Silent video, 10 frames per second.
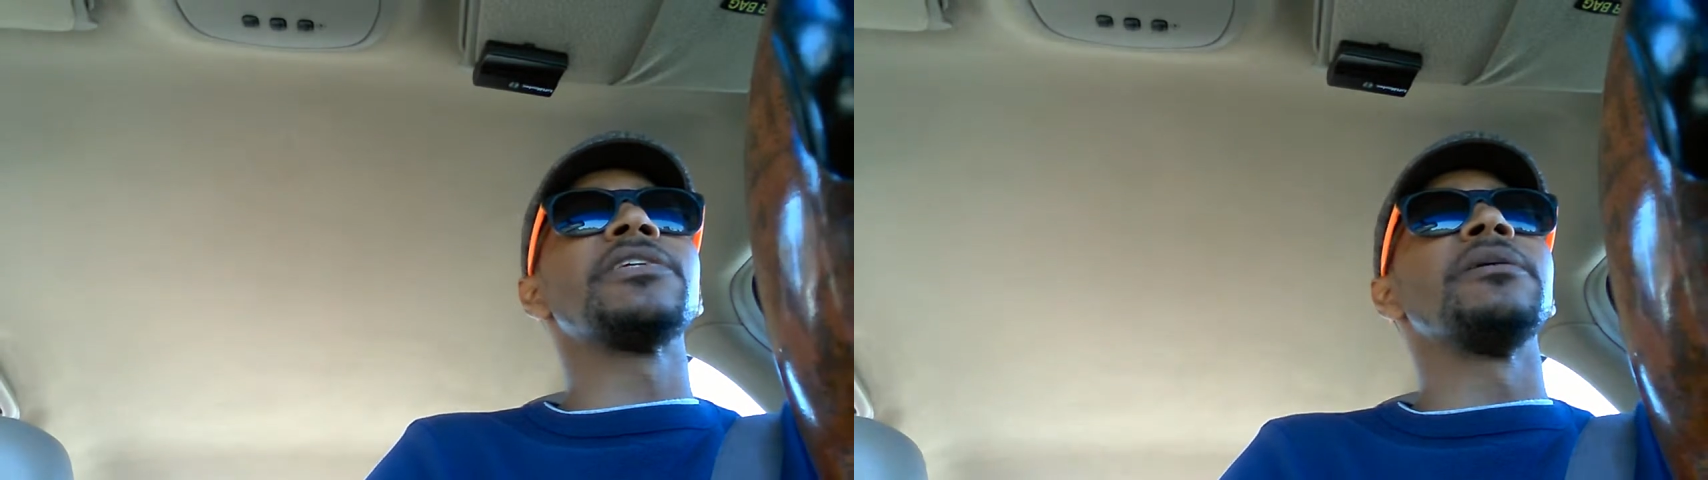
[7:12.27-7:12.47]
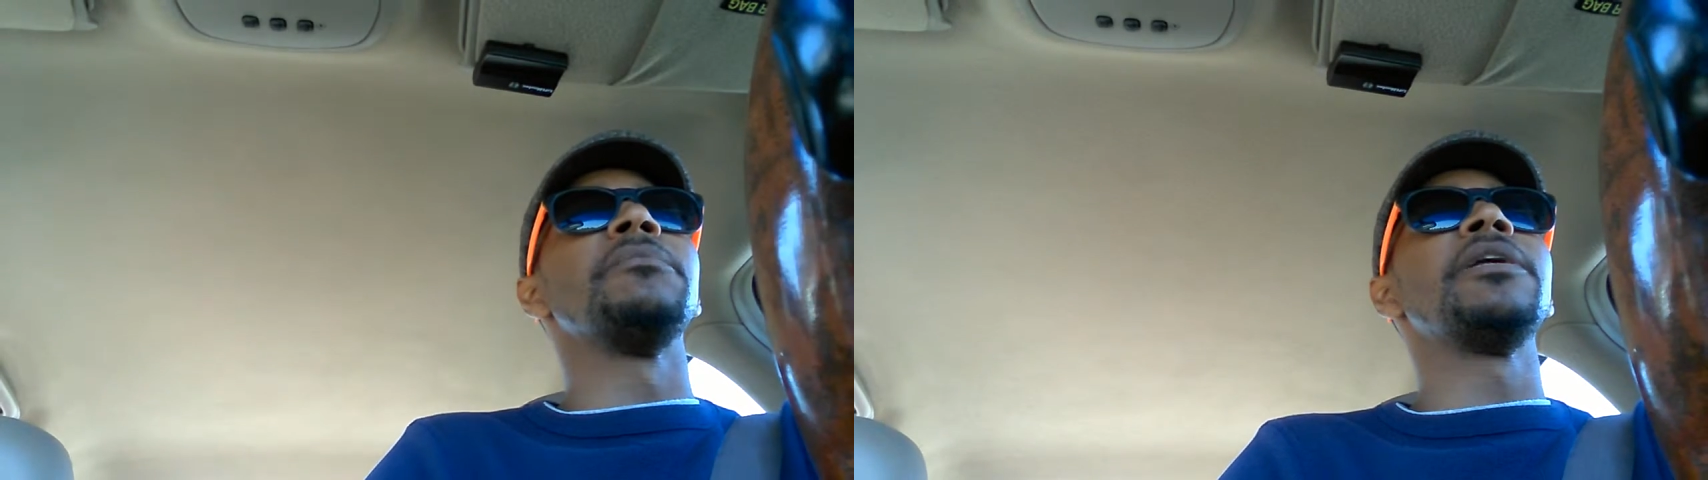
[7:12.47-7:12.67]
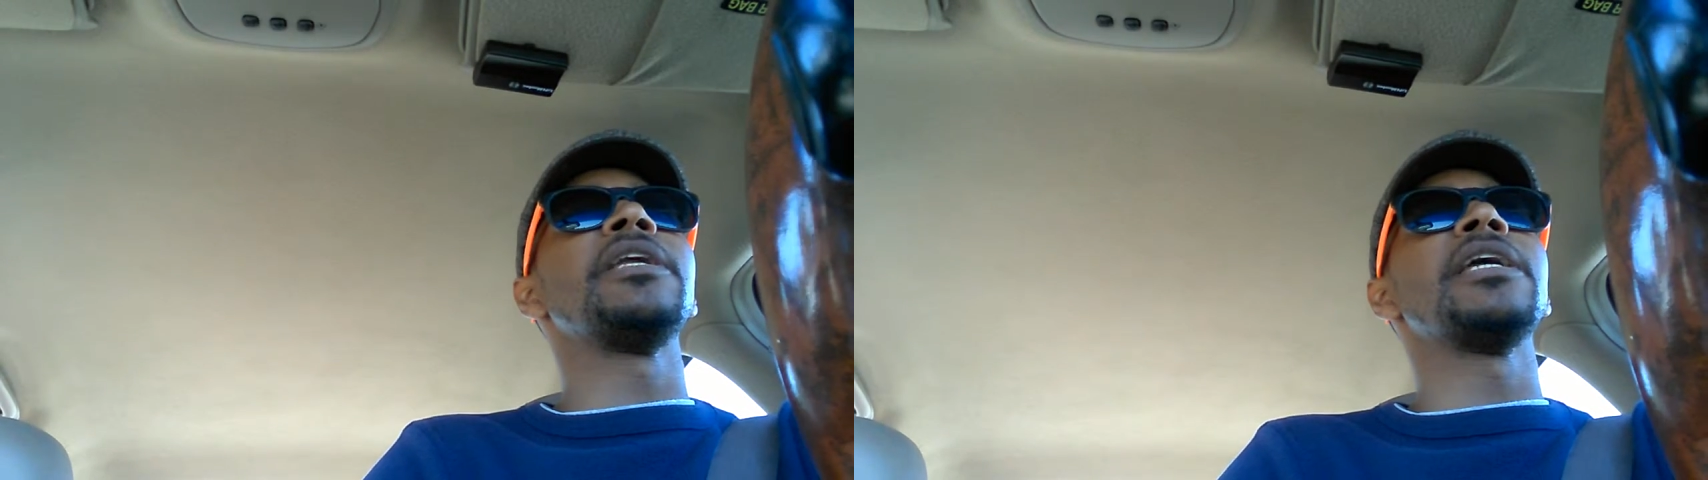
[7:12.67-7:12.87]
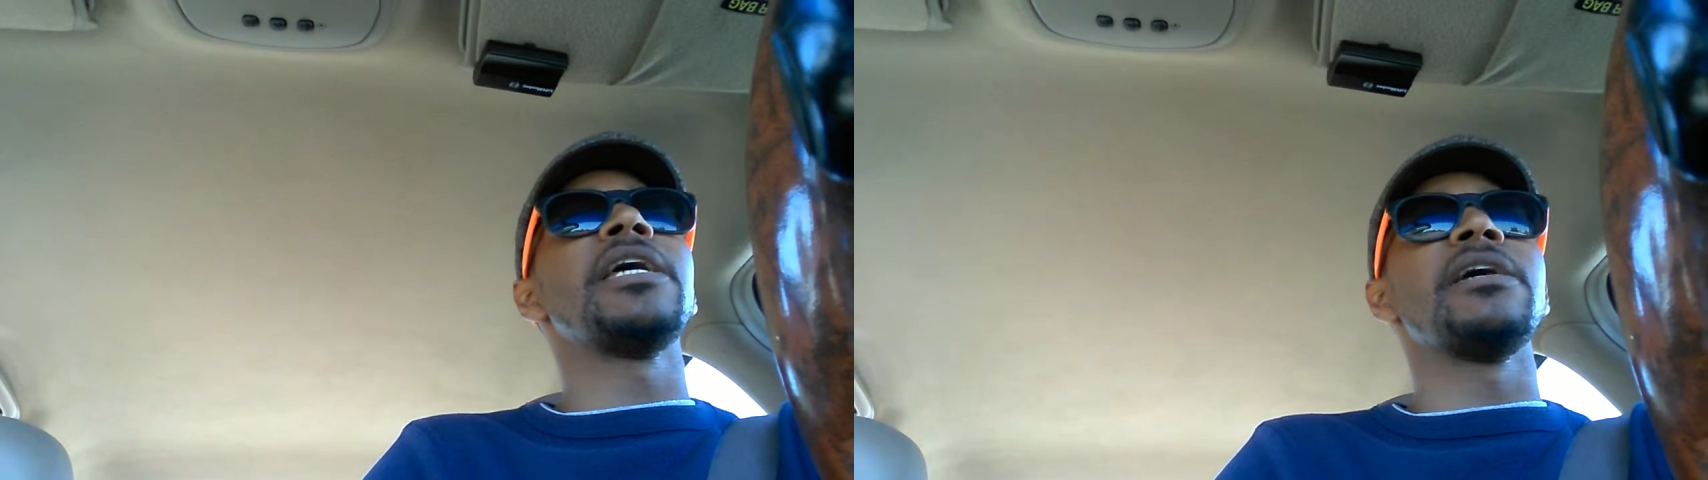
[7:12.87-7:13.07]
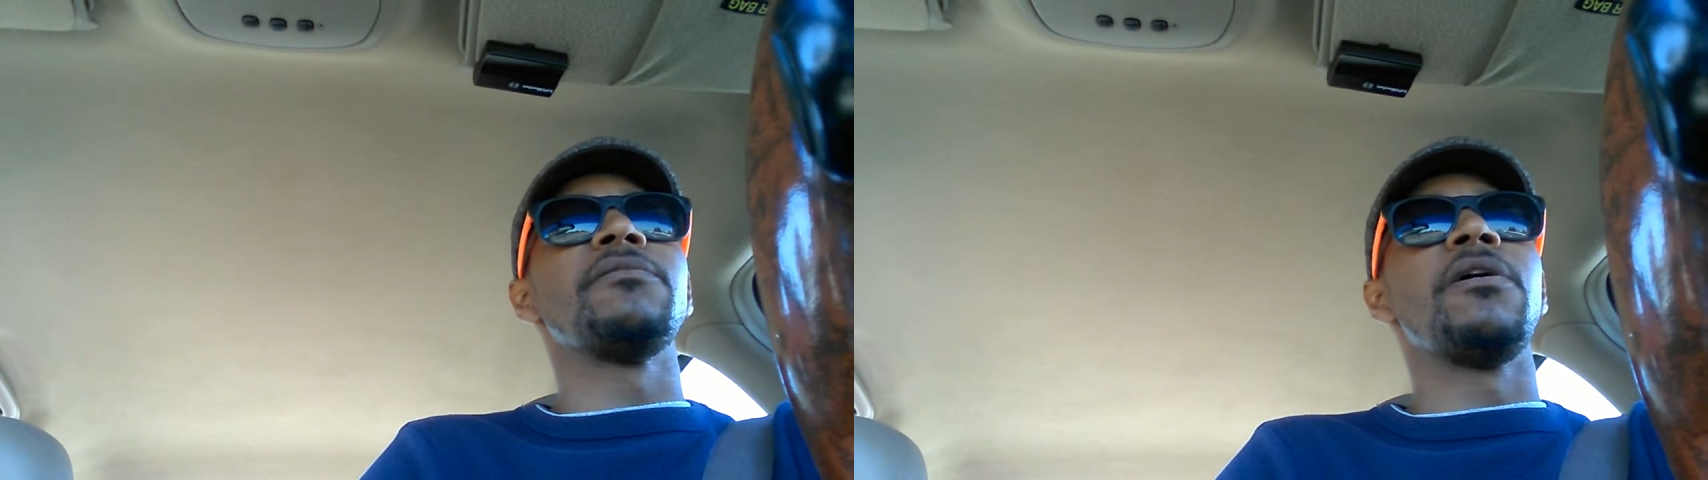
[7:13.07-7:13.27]
on a Monday
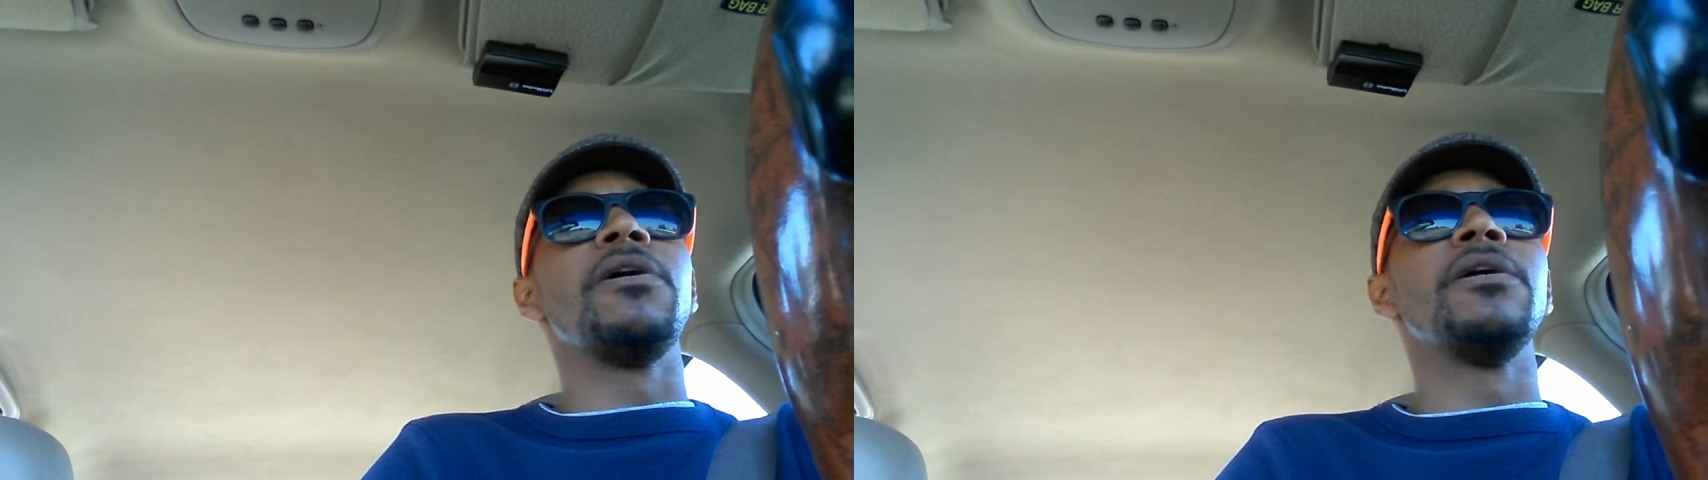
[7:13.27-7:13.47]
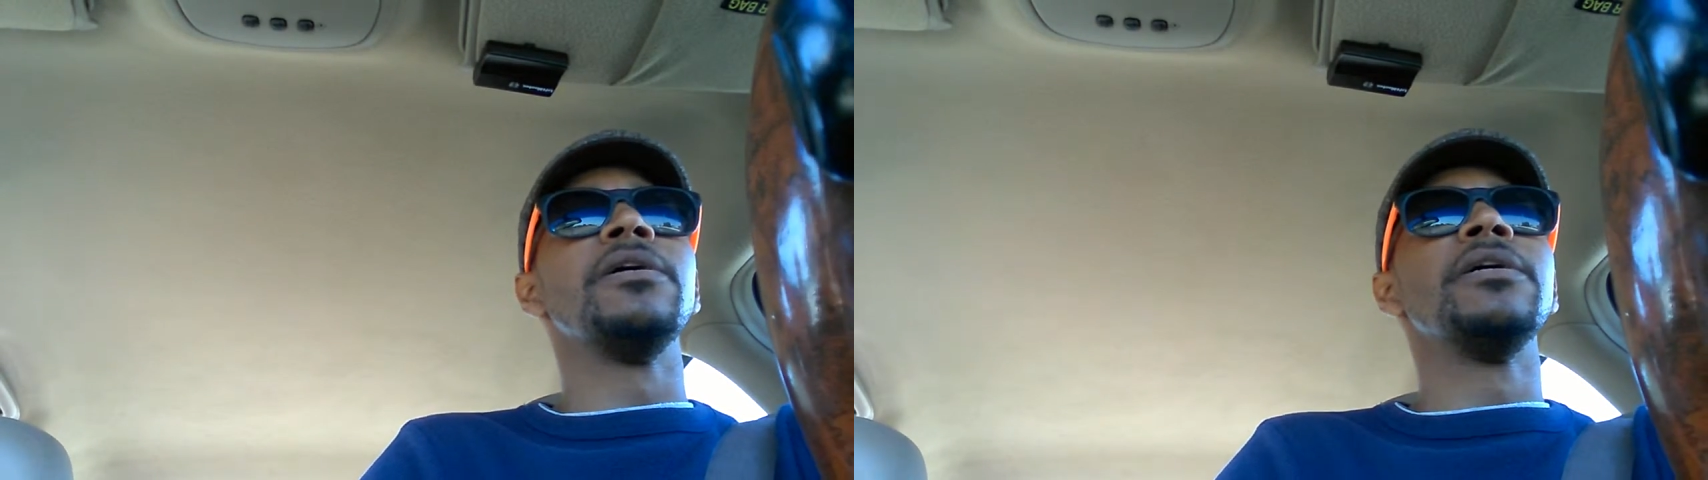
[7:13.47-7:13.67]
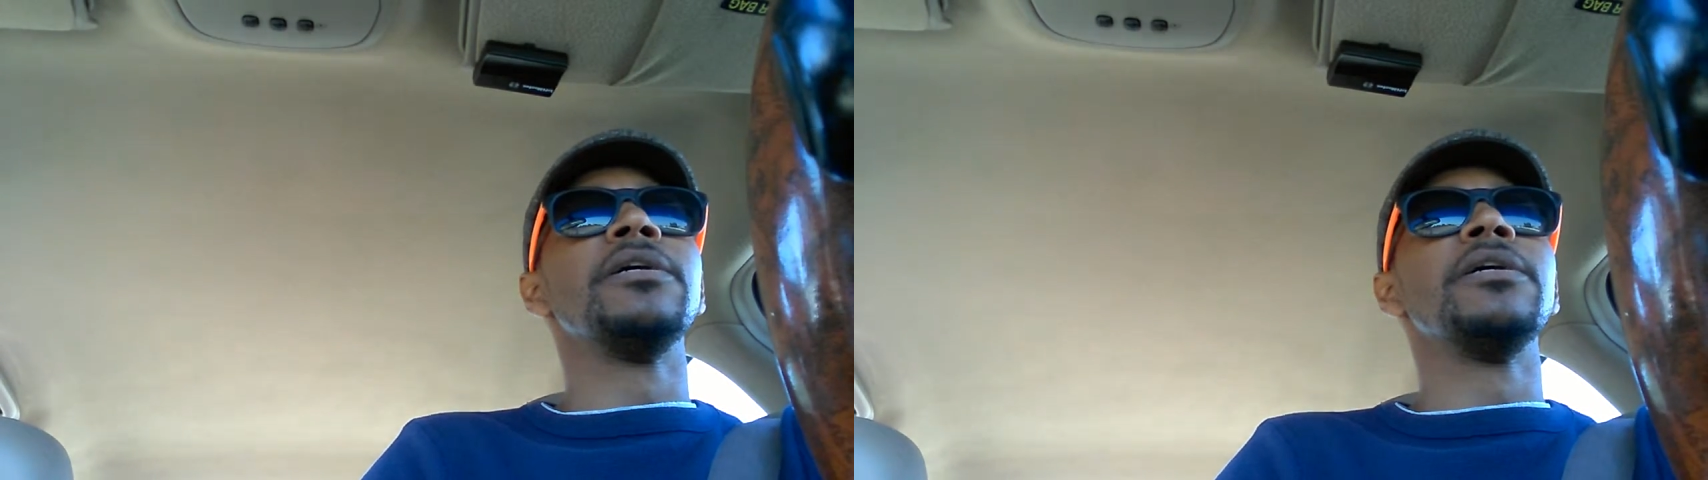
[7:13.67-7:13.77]
Night Raw.